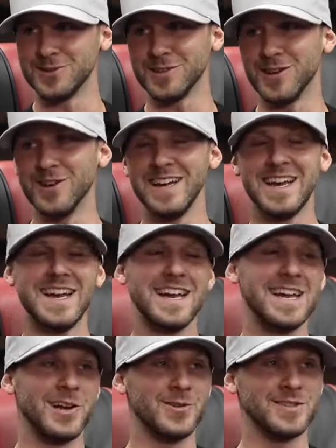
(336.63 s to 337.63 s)
So
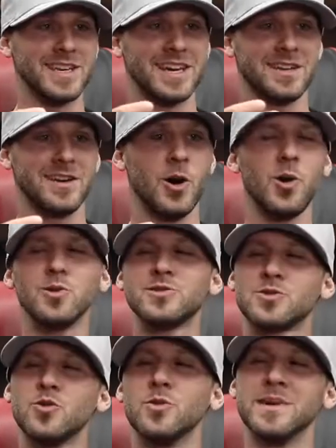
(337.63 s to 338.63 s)
it was like
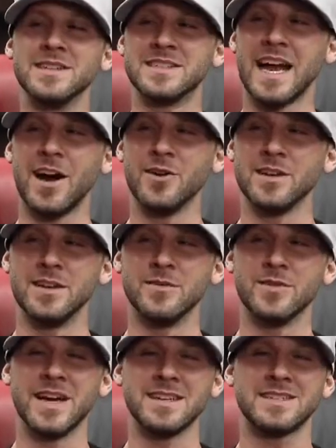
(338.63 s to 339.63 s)
old school mentality
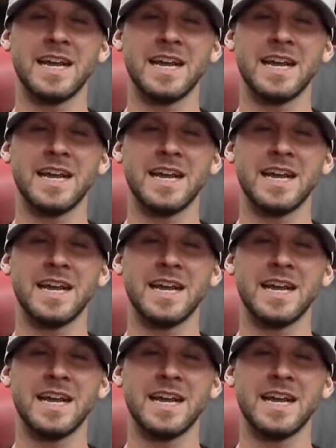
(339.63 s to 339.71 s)
of like,